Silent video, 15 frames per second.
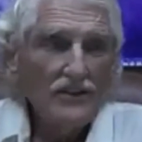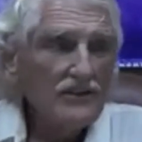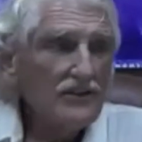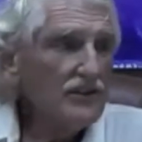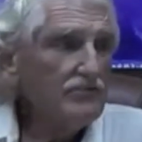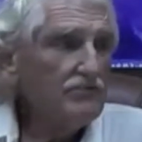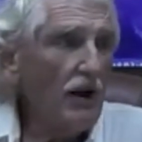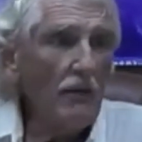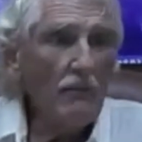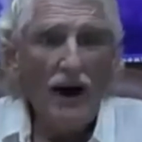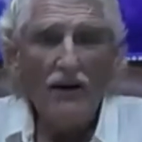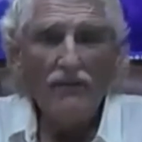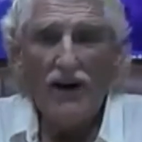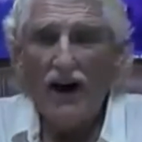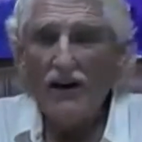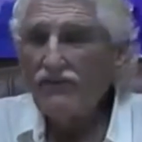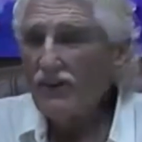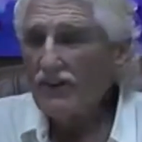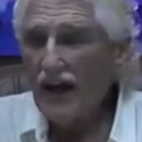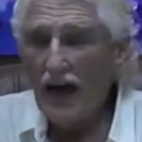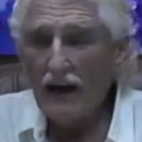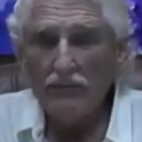Just pump alfalfa
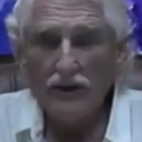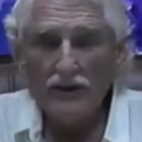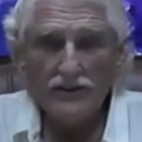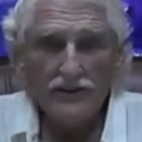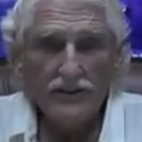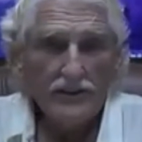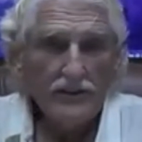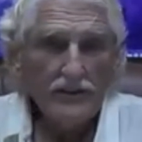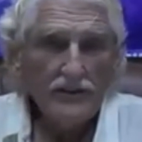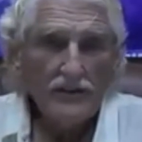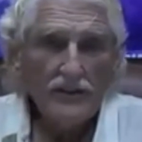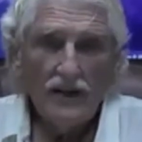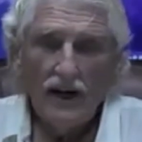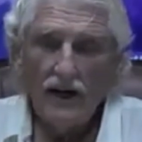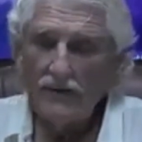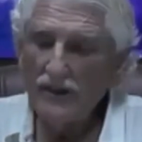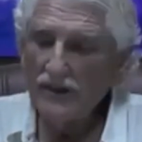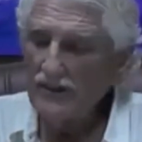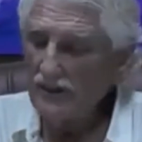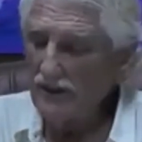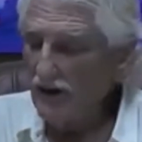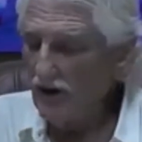tablets. I mean,
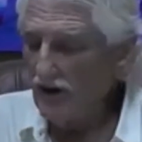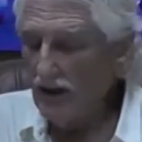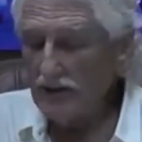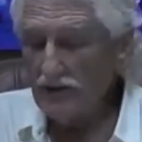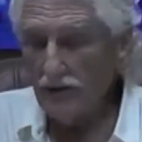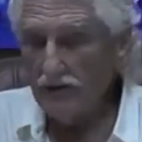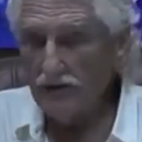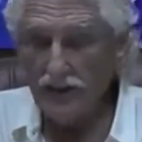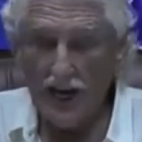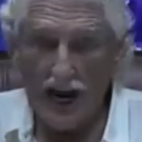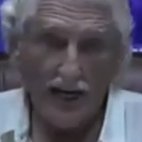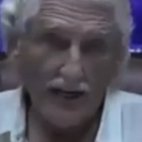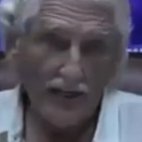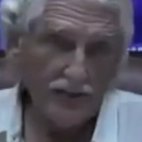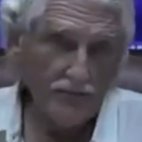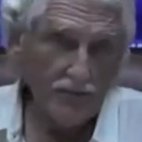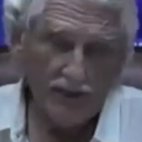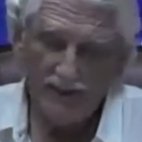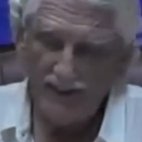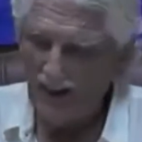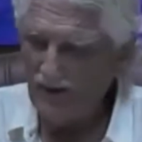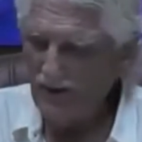that's what Shackley's big
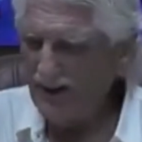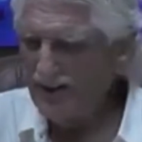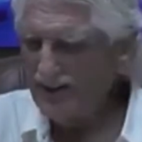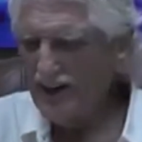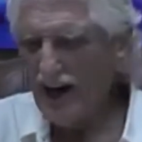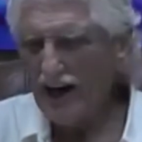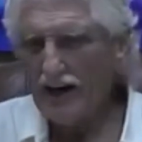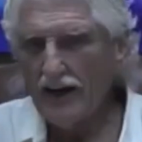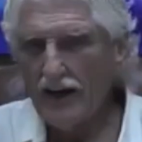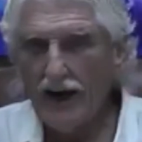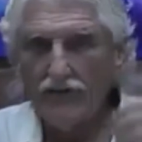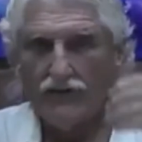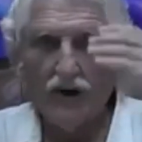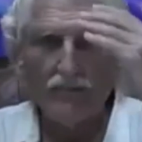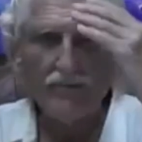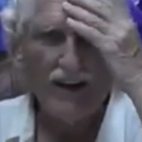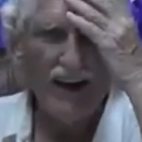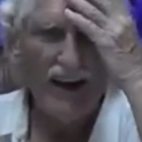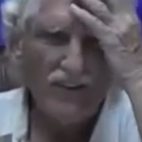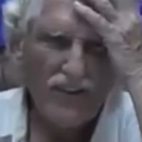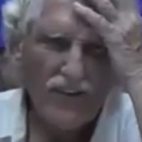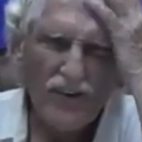thing. Why did Shackley have you up to
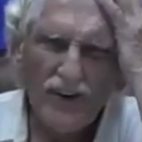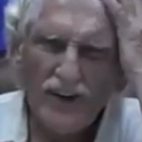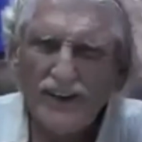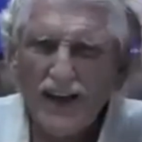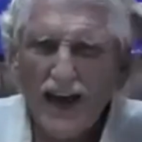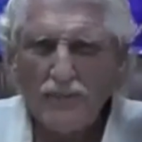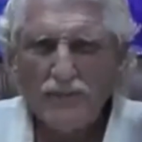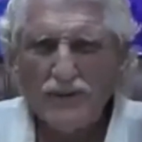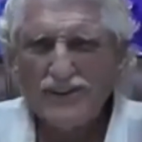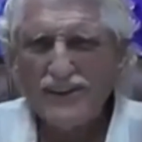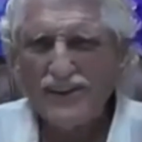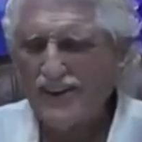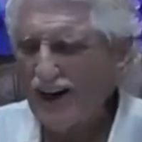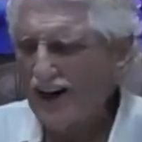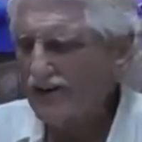like 30 tablets a day or